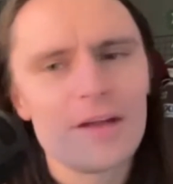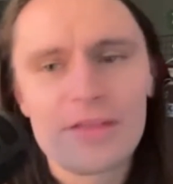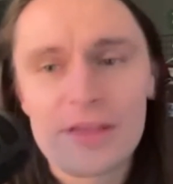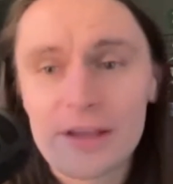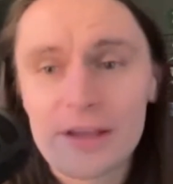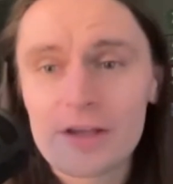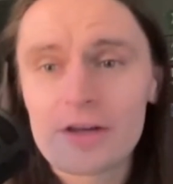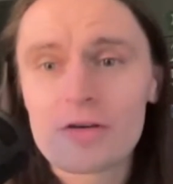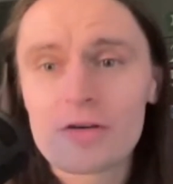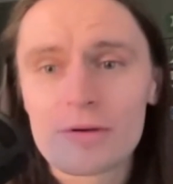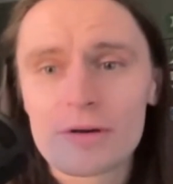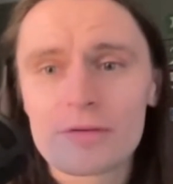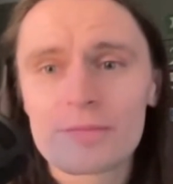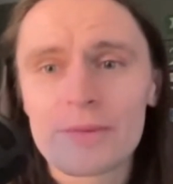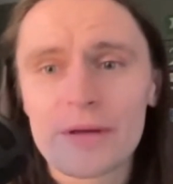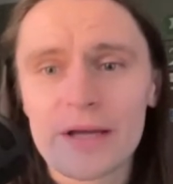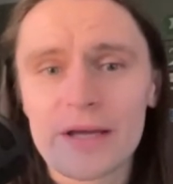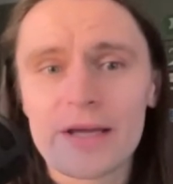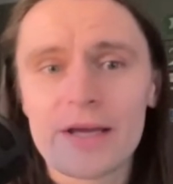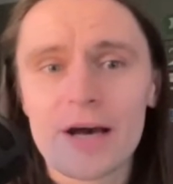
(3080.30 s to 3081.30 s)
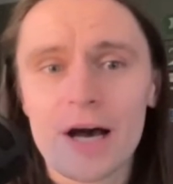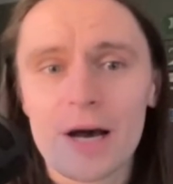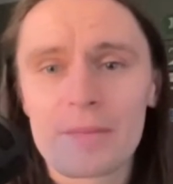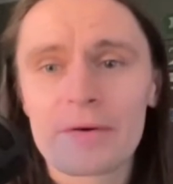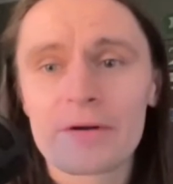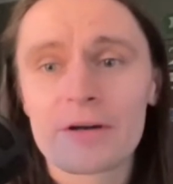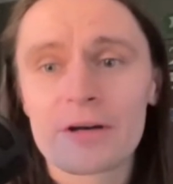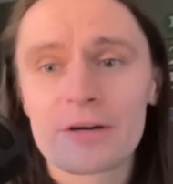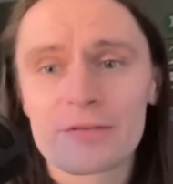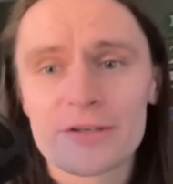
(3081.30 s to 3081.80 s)
I think you would be
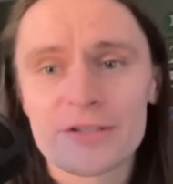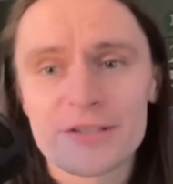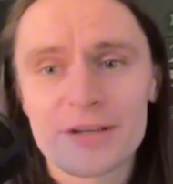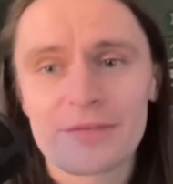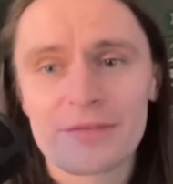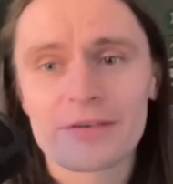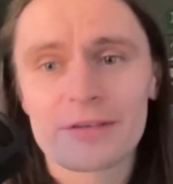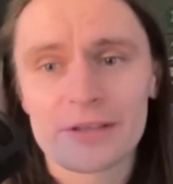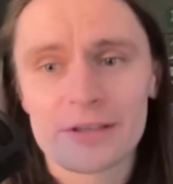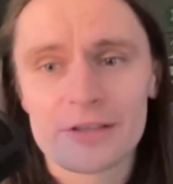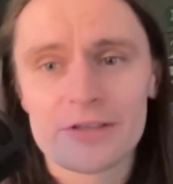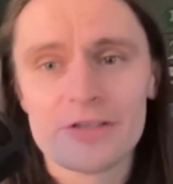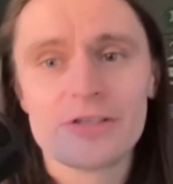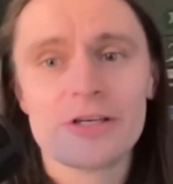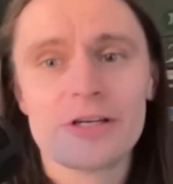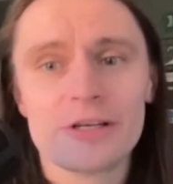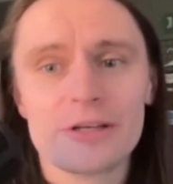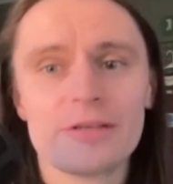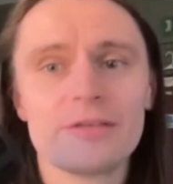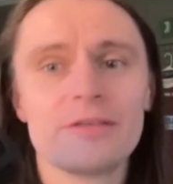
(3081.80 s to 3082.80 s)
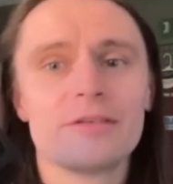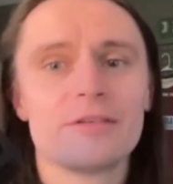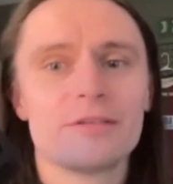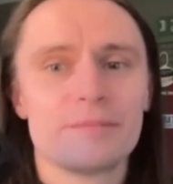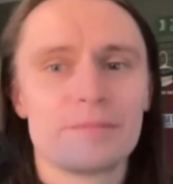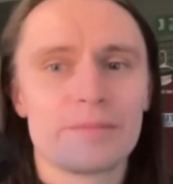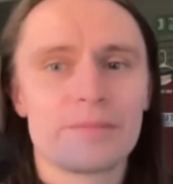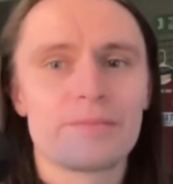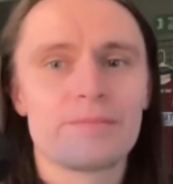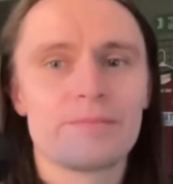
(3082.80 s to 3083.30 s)
up and over 700.
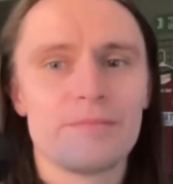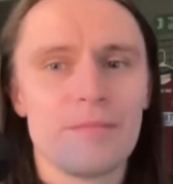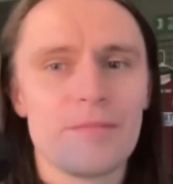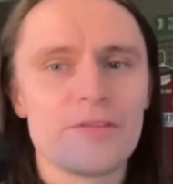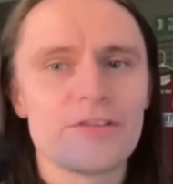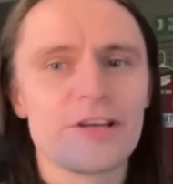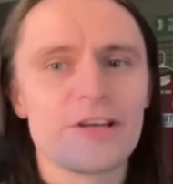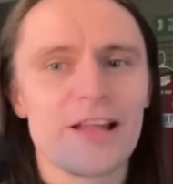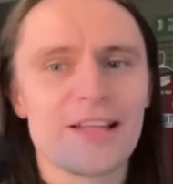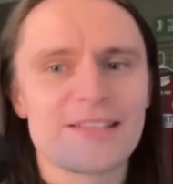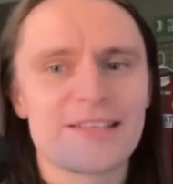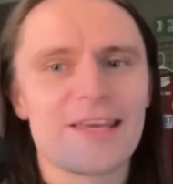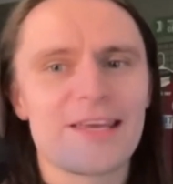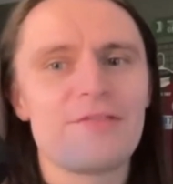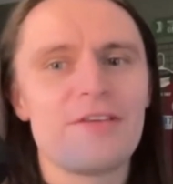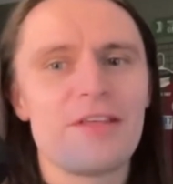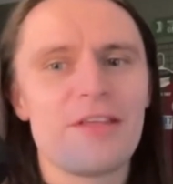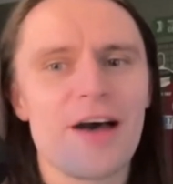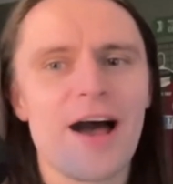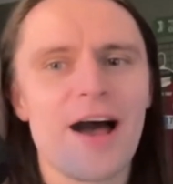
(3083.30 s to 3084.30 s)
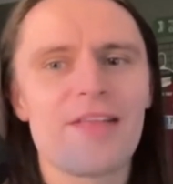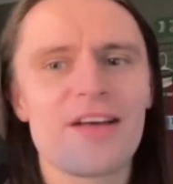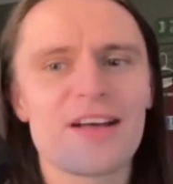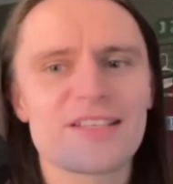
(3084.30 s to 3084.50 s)
So let's give you that.